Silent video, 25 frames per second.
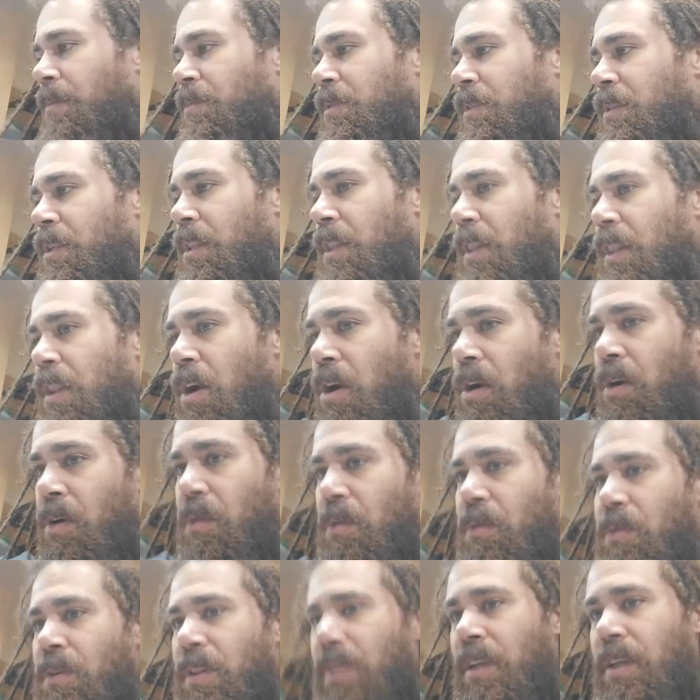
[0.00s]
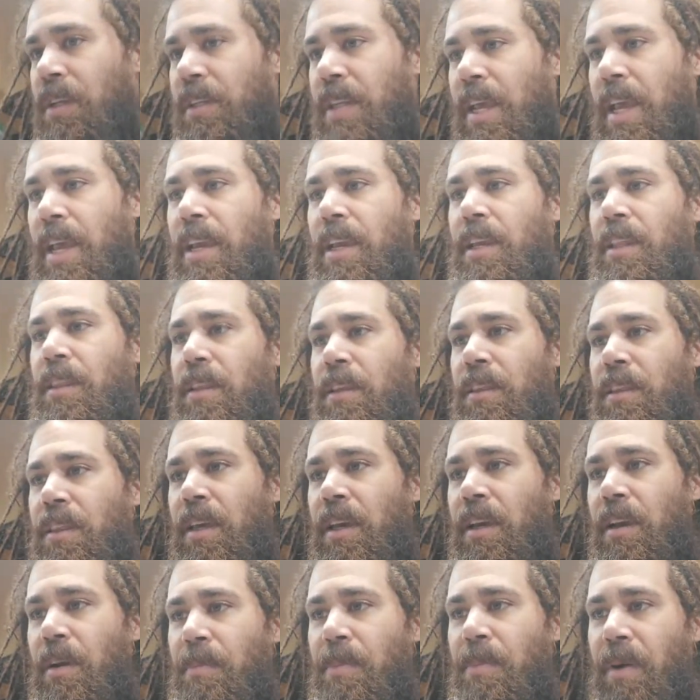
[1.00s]
up slowly taking the
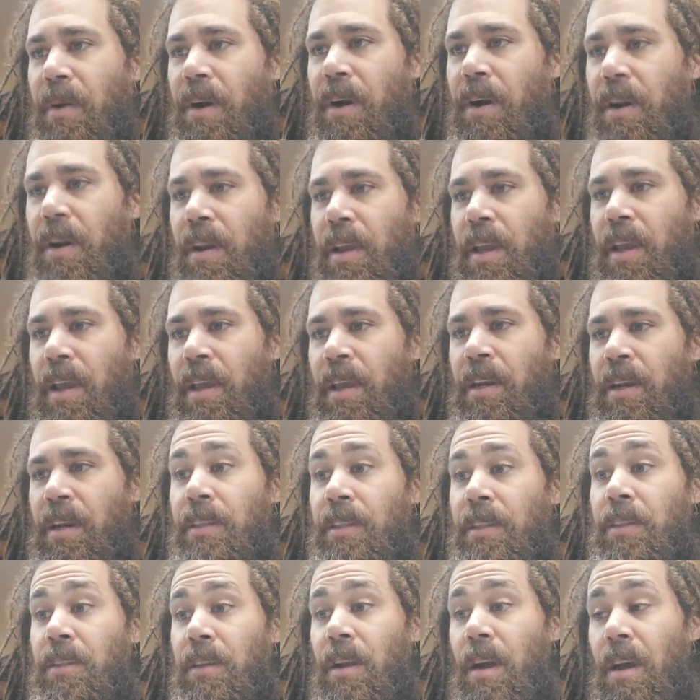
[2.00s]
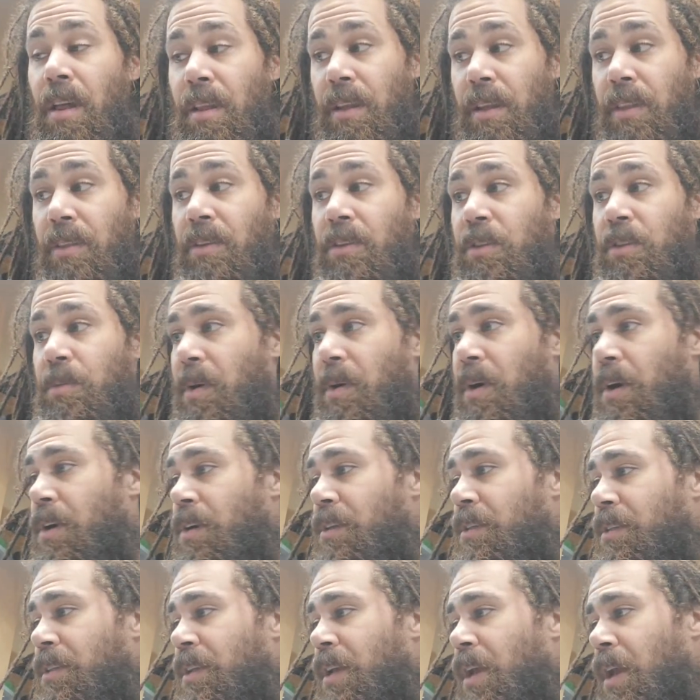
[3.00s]
thing apart and installing those
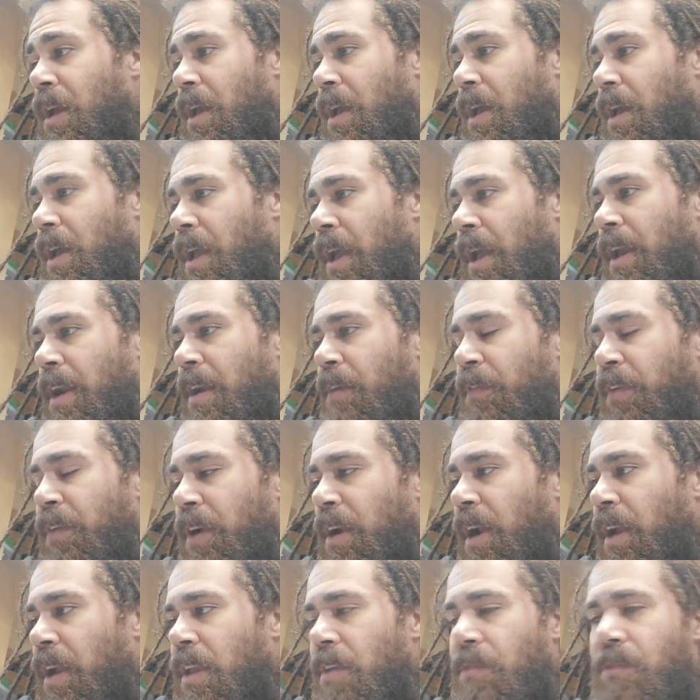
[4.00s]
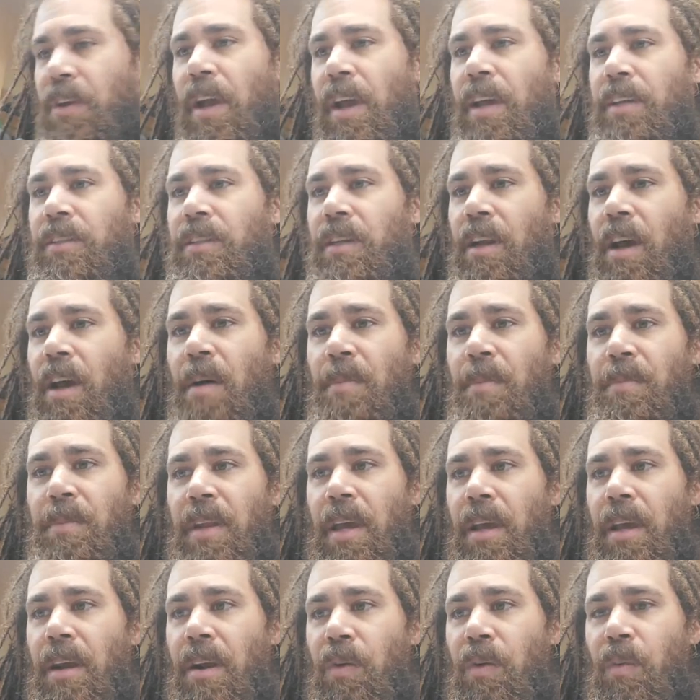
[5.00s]
parts. And I figured I'd give you guys an
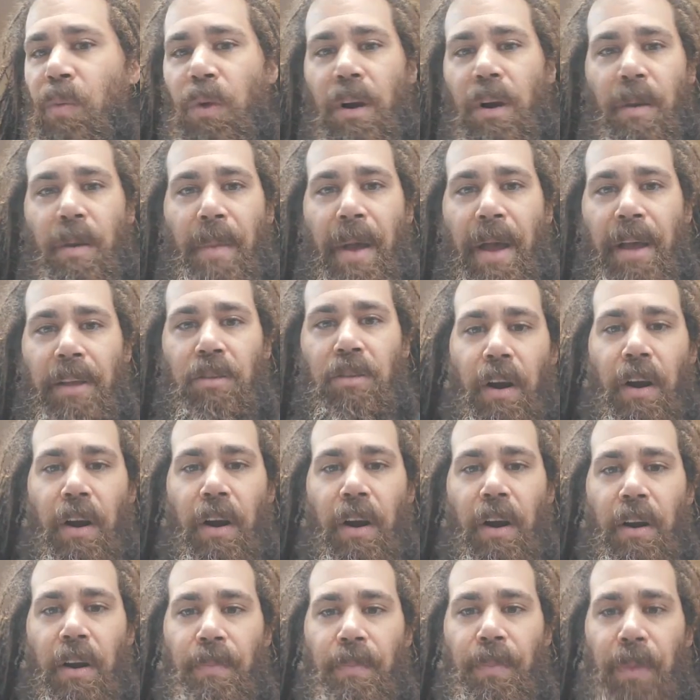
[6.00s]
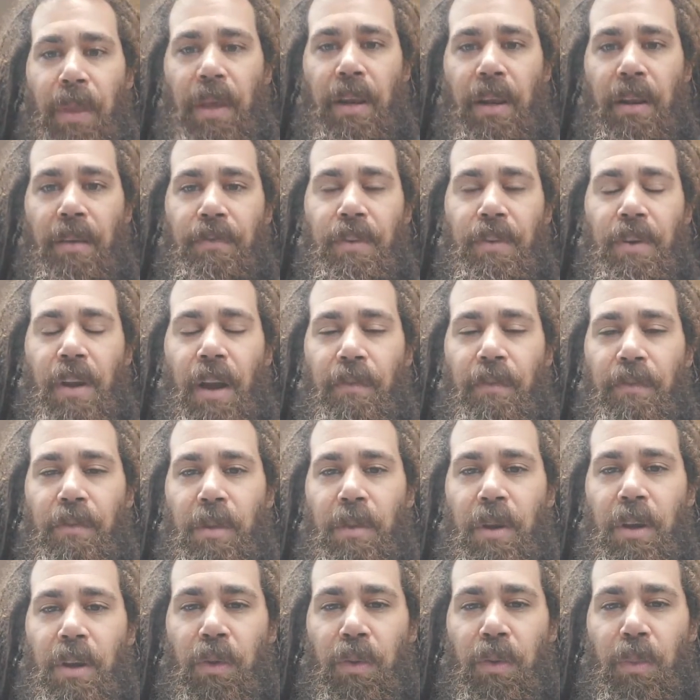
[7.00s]
update on where I'm at so far. And if you're not
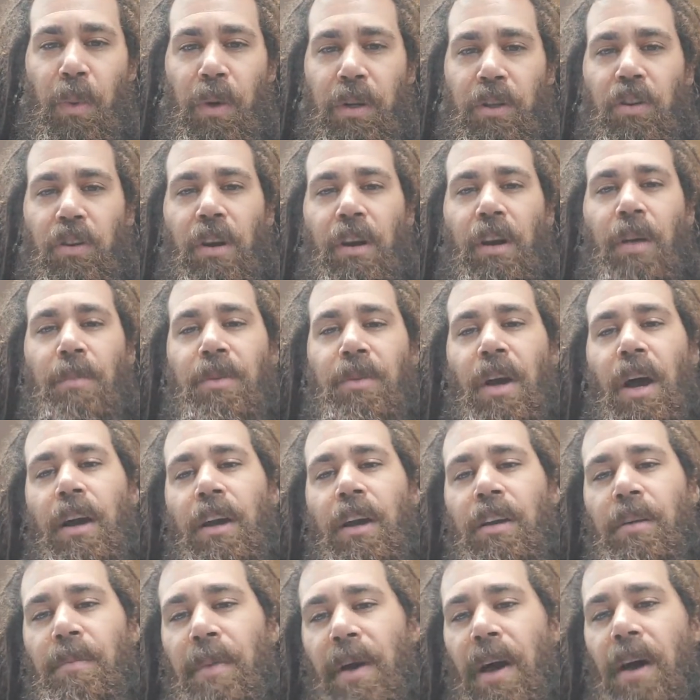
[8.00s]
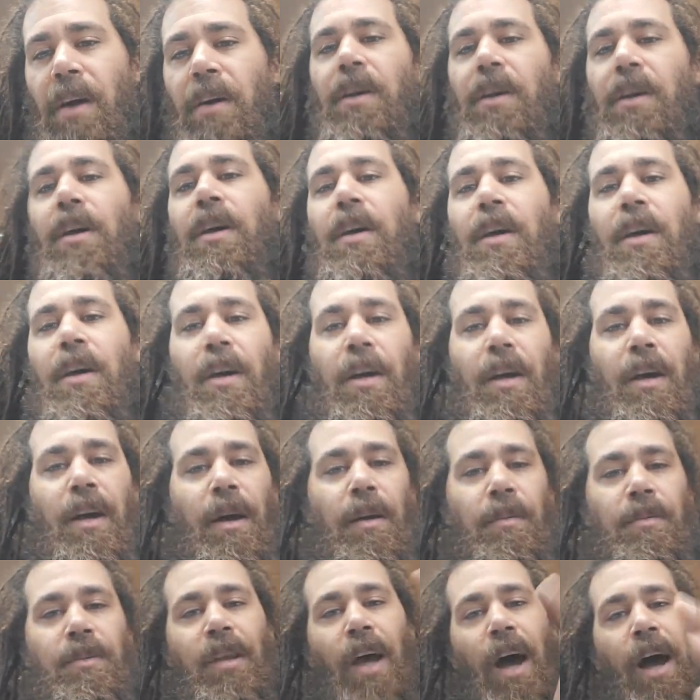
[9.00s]
familiar with what truck I'm talking about the
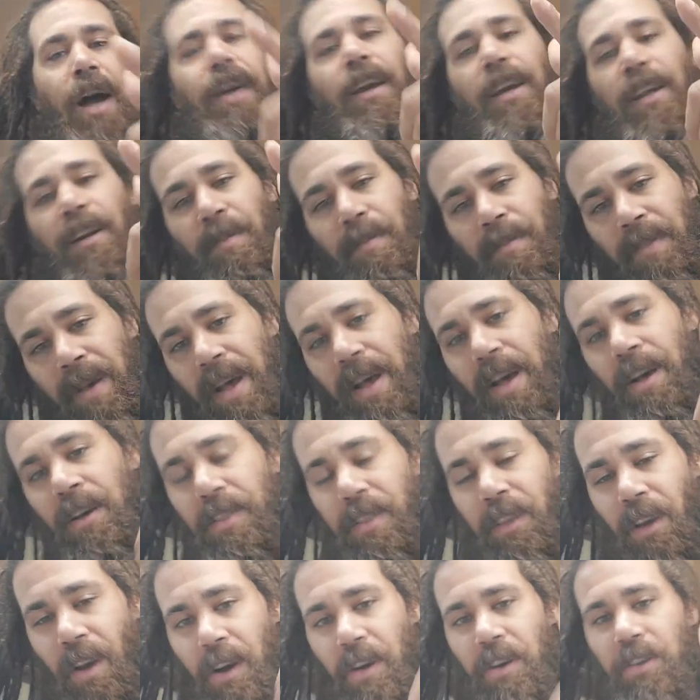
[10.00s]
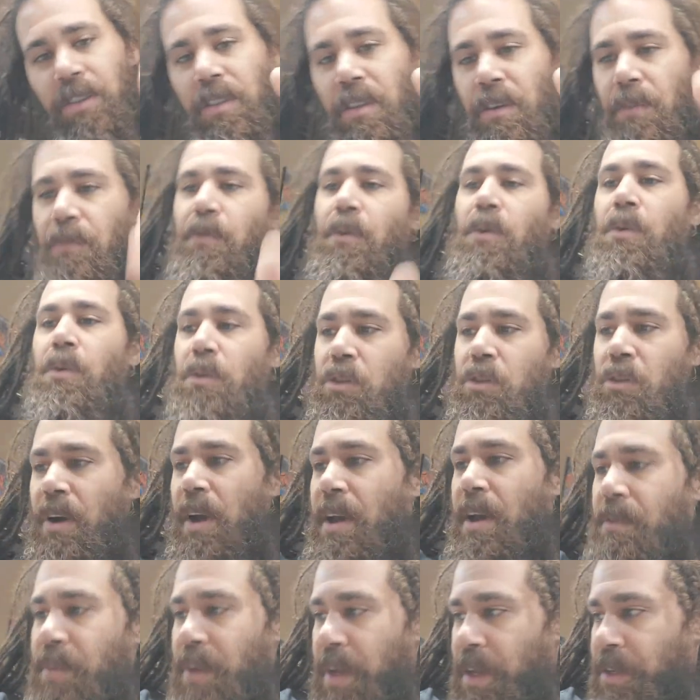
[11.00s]
RC four-wheel
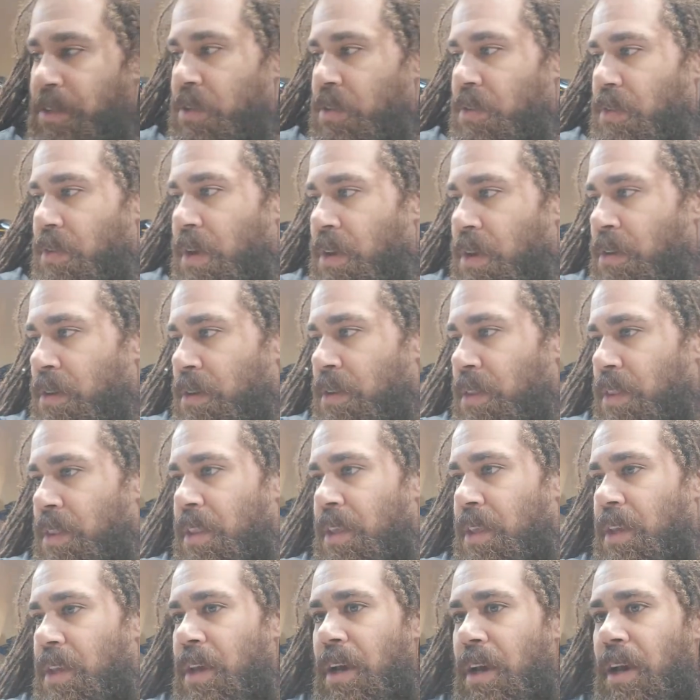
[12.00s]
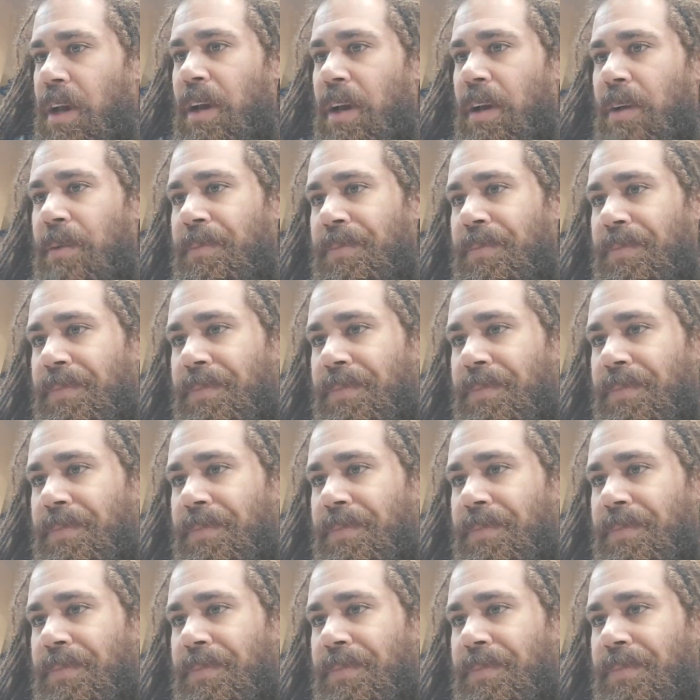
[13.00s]
drive Desert Runner, the